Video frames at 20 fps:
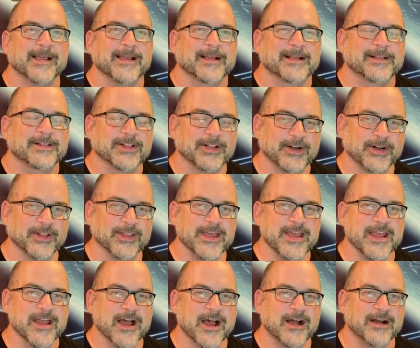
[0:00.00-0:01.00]

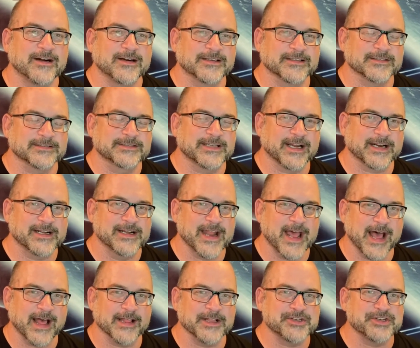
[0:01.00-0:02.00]
Clearly, our
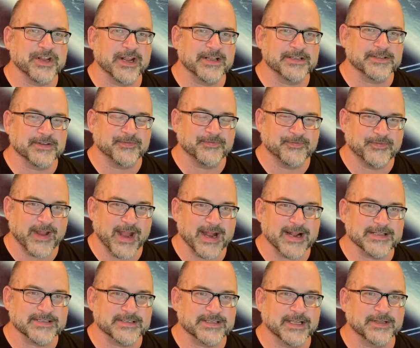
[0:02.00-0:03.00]
technology is
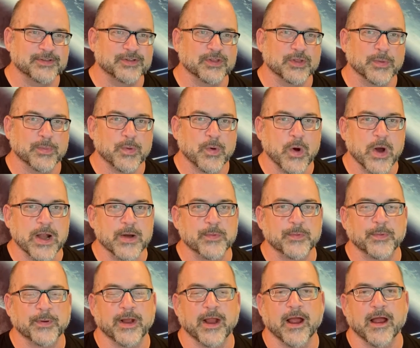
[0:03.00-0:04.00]
advancing to the point
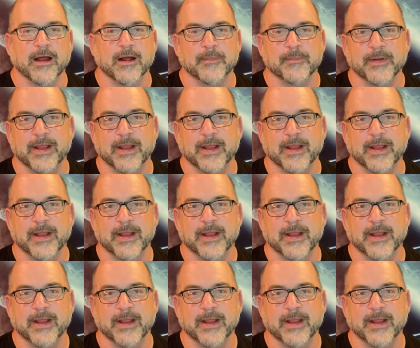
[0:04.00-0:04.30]
where we are